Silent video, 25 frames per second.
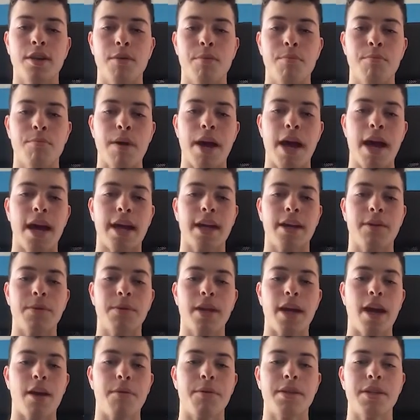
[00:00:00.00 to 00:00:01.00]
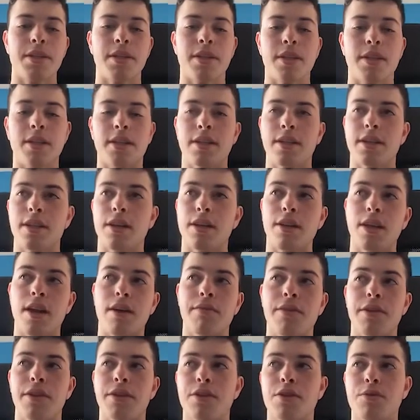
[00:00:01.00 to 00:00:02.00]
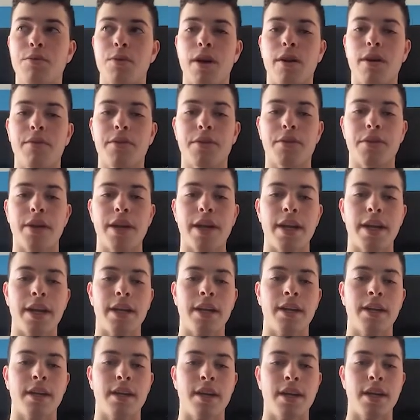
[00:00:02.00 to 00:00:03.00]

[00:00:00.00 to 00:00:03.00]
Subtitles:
back when I was in 11th, 12th grade.